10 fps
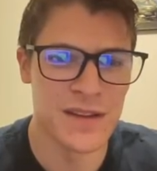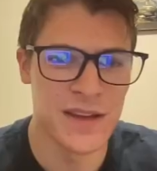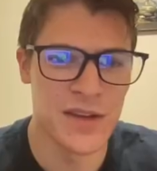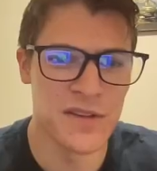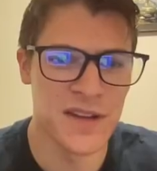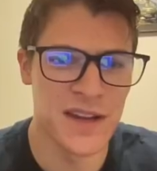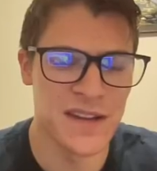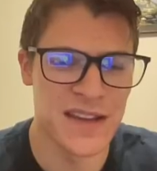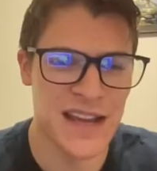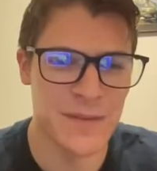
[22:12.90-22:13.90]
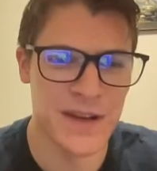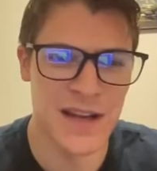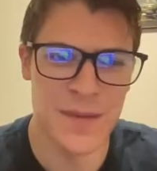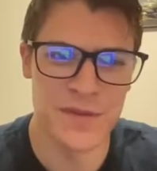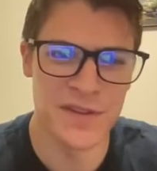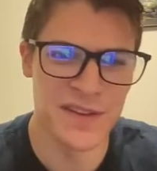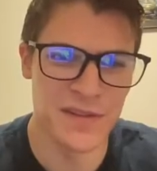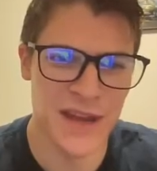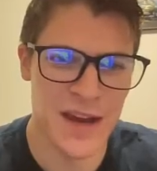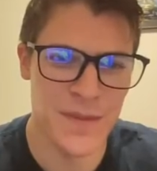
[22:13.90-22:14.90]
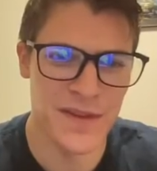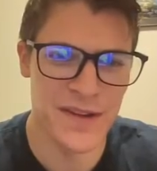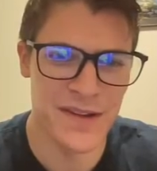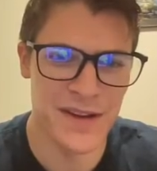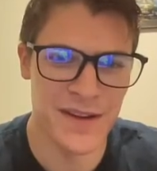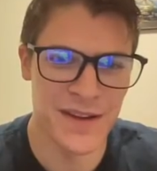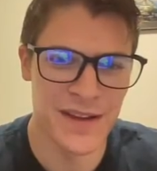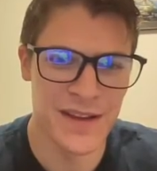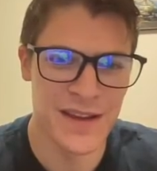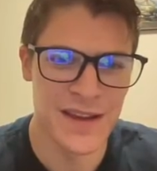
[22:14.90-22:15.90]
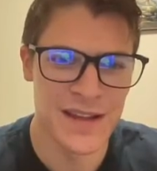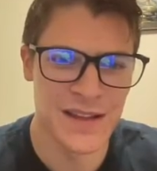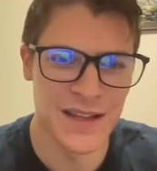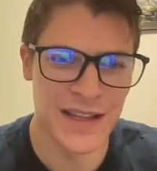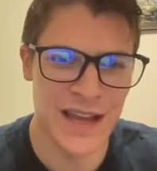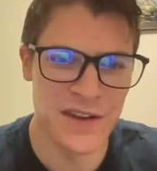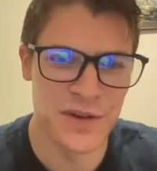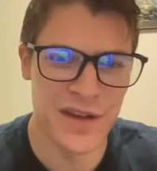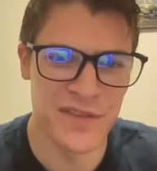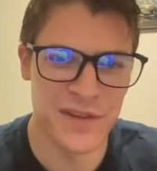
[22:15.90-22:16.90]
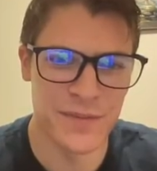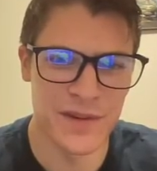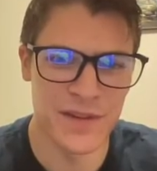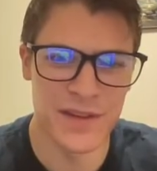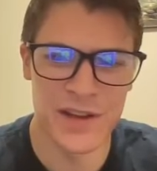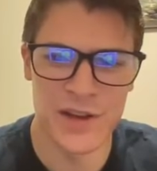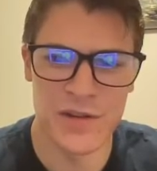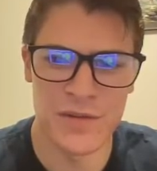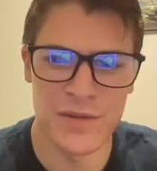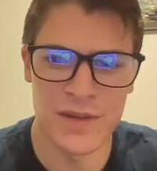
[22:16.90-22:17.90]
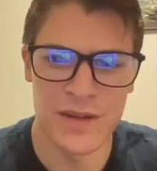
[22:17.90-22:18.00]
He goes in, he attacks my copter. This was out of position. Luckily, I do have some, you know...